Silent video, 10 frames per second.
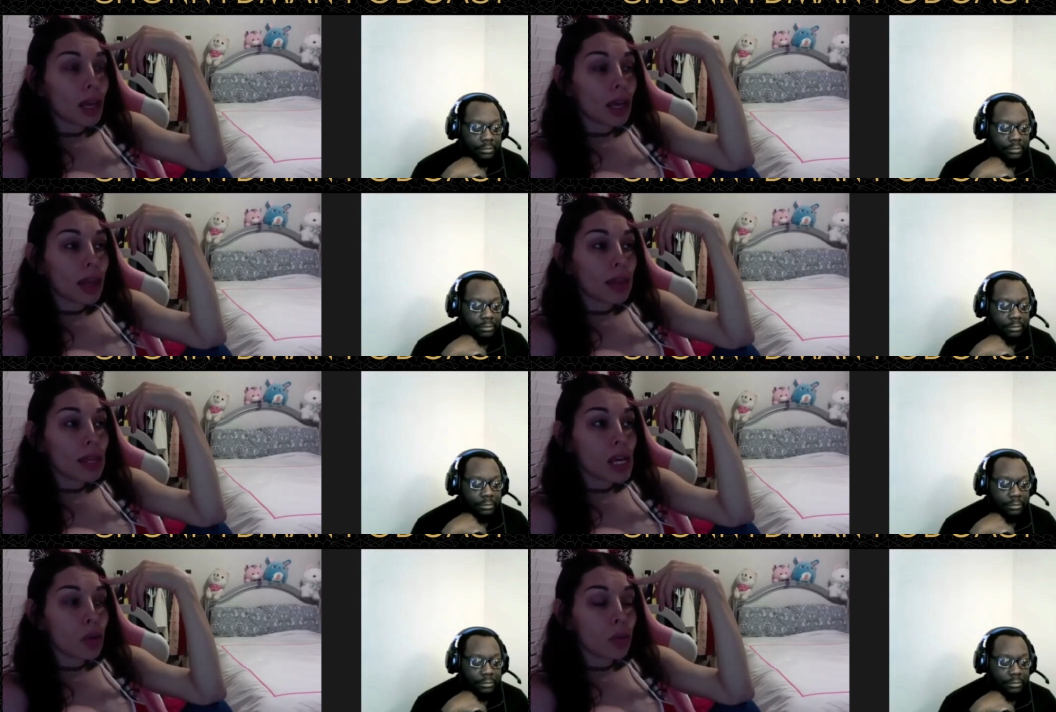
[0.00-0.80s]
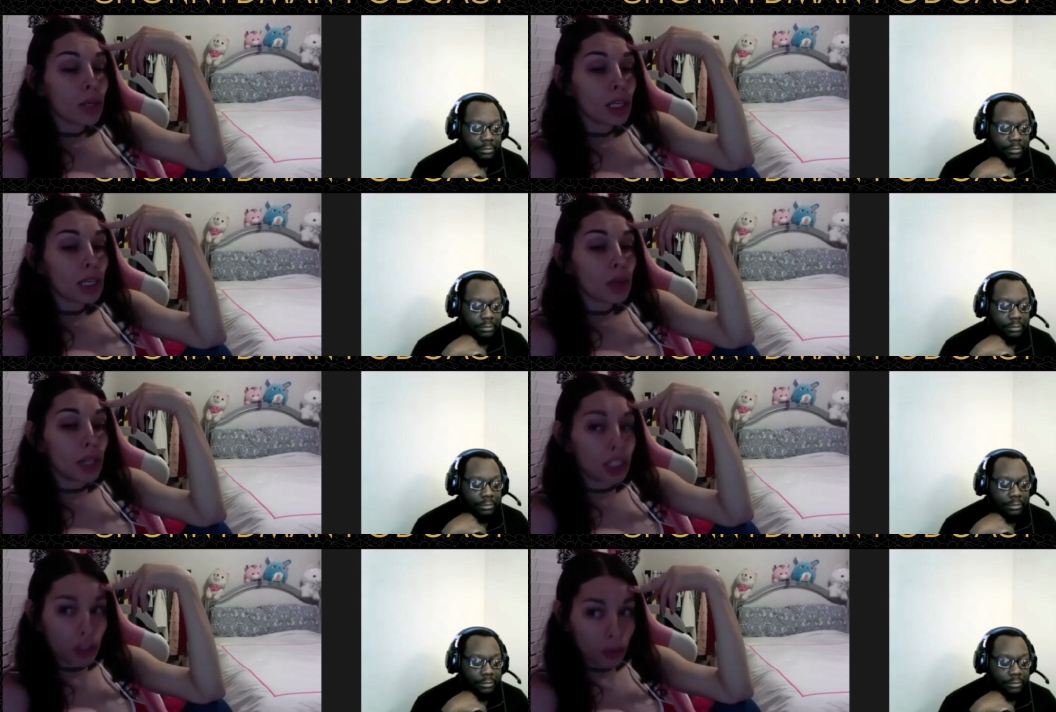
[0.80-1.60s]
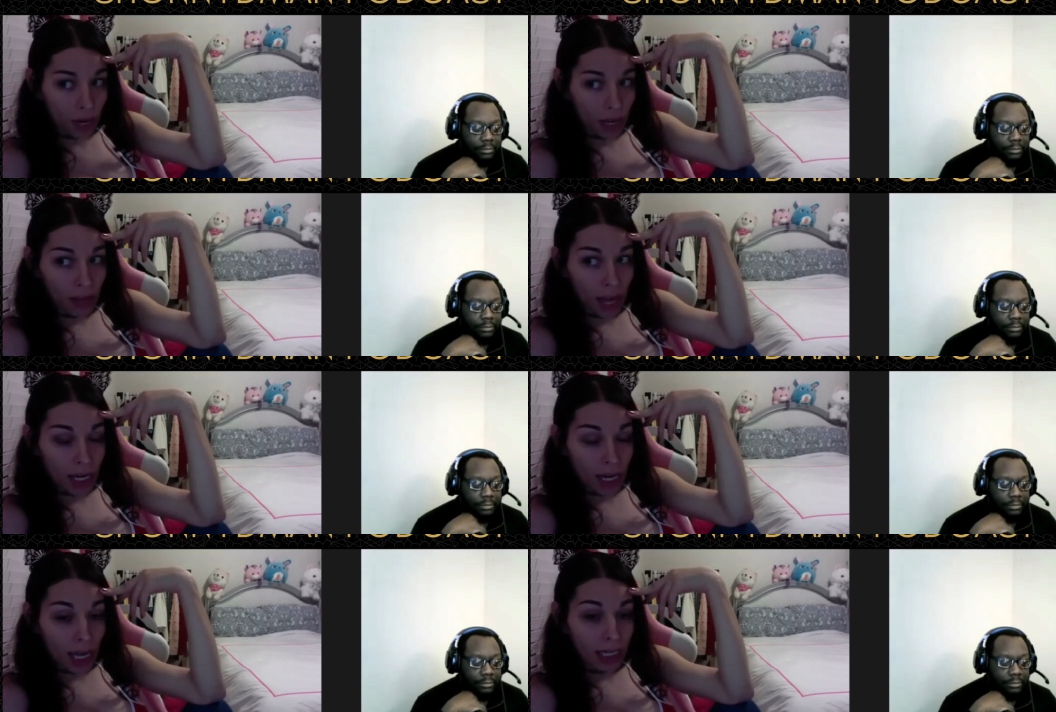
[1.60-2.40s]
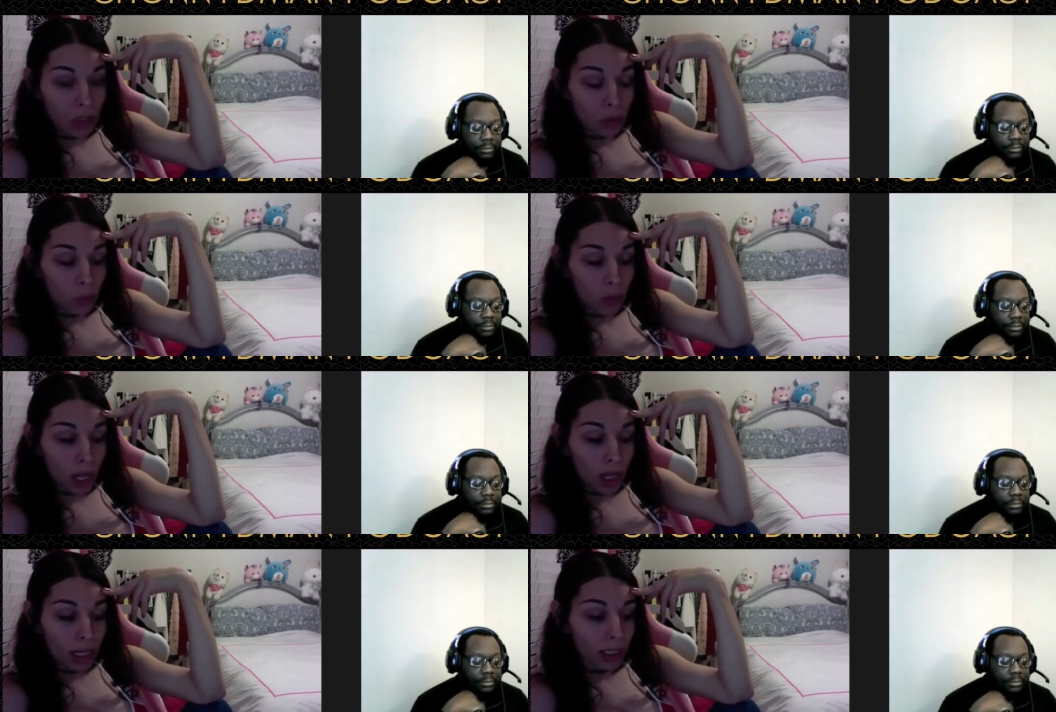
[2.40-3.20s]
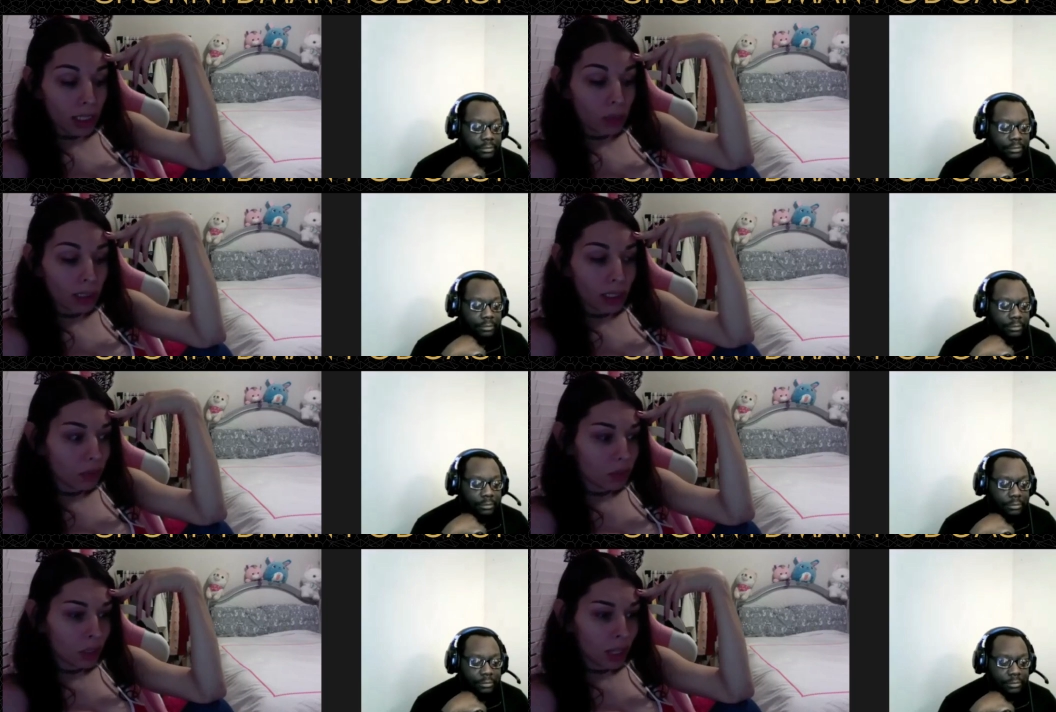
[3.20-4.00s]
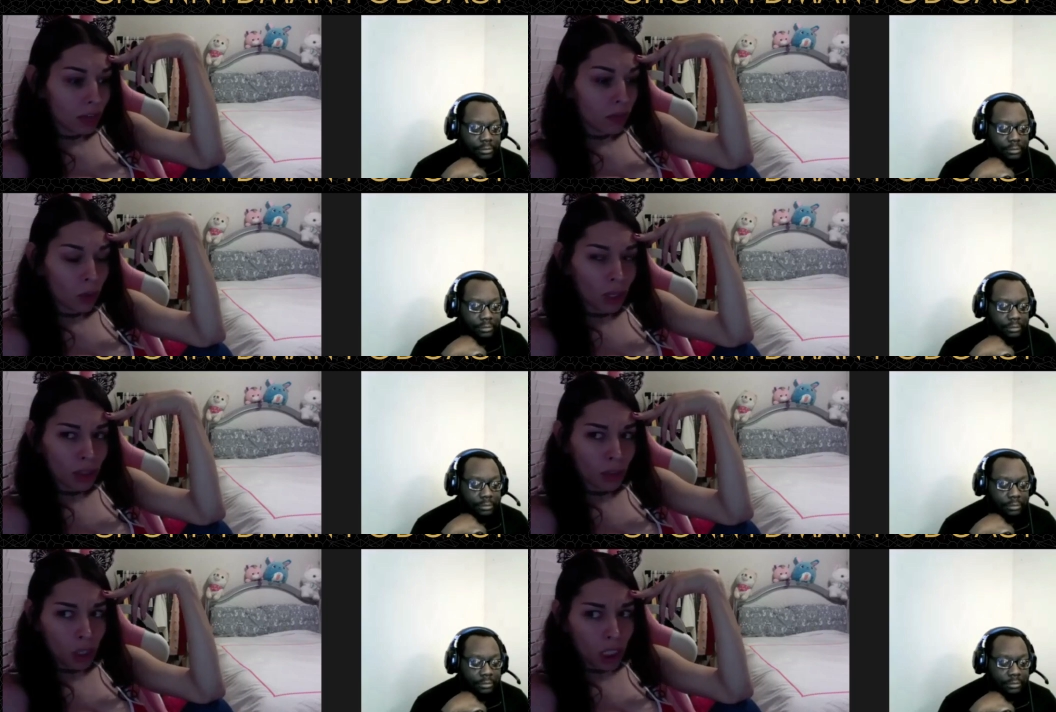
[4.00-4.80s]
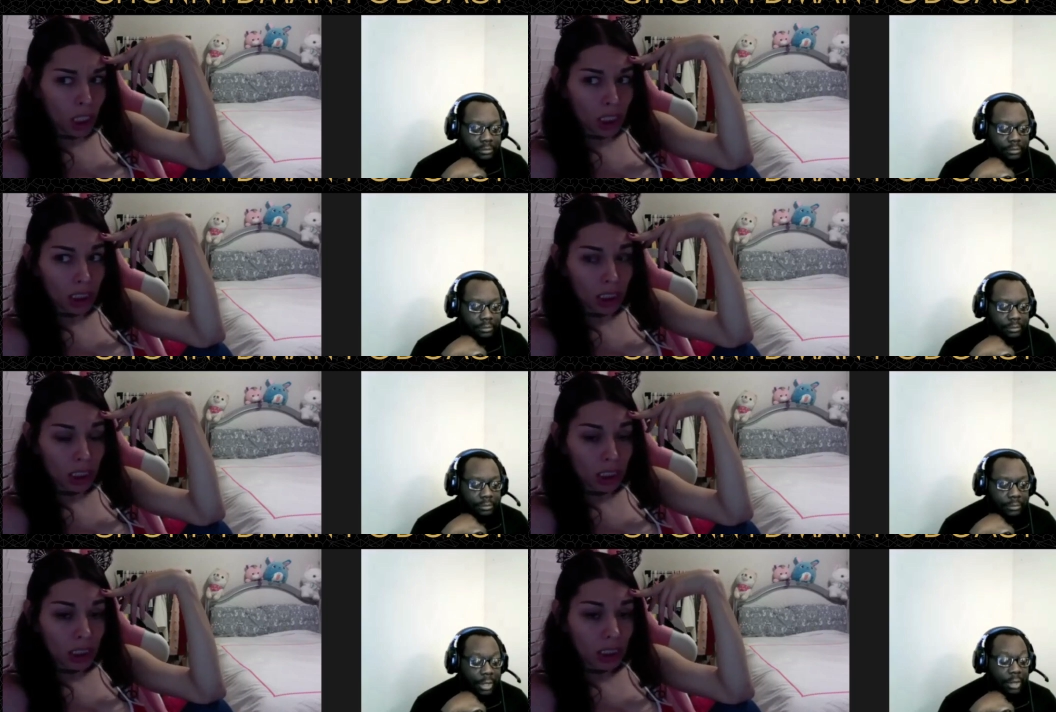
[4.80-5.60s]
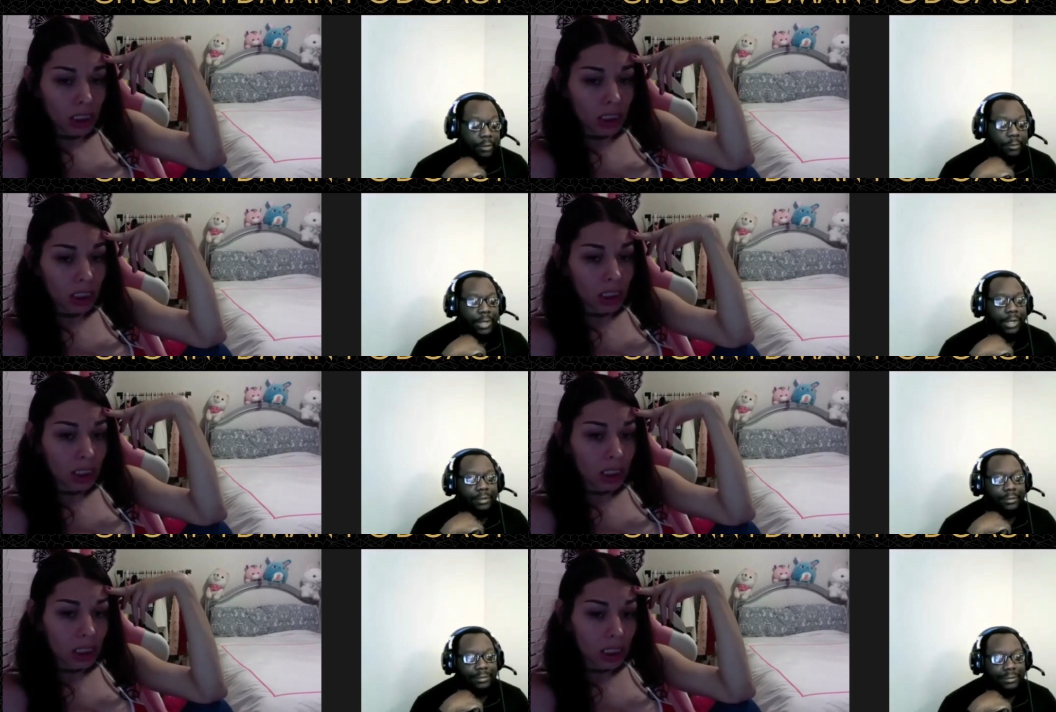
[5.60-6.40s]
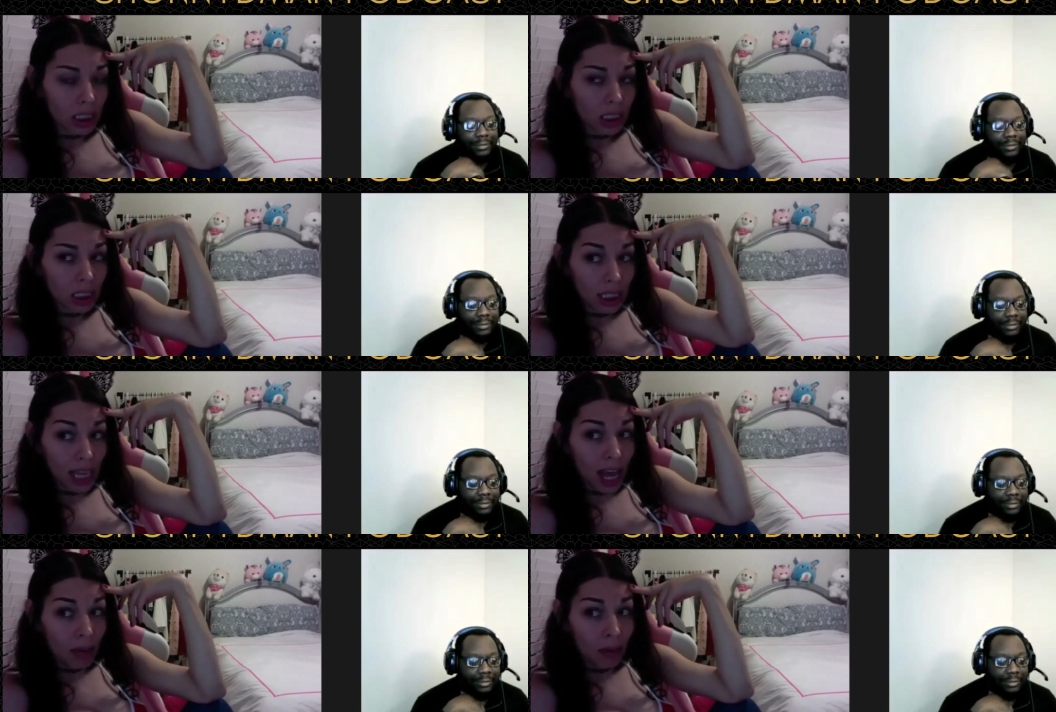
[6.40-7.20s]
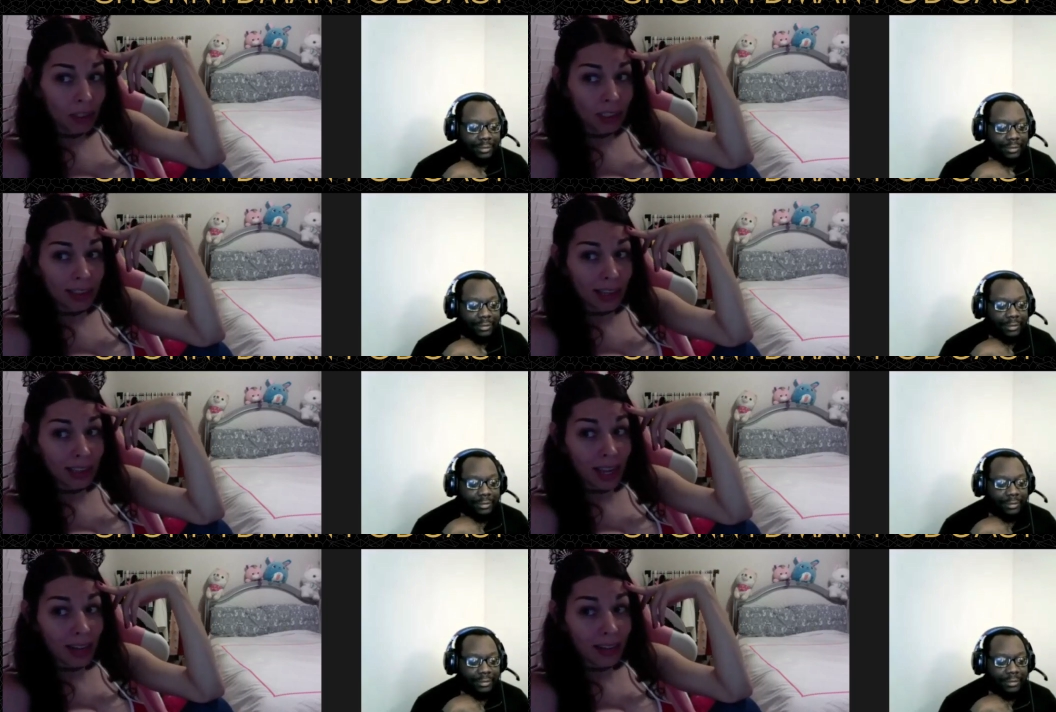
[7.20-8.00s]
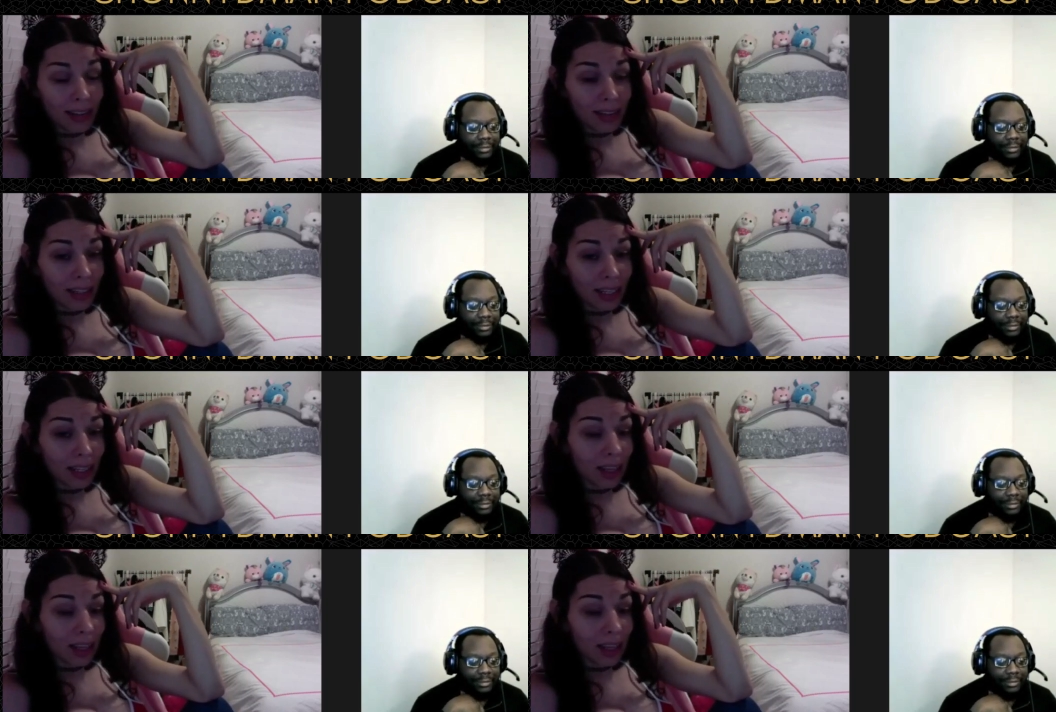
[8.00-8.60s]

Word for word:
Speaker 1: And then we went to the rave that night as well. And I think we stayed up till like four in the morning. Oh,
Speaker 2: wow.
Speaker 1: Yeah, we were just like dancing and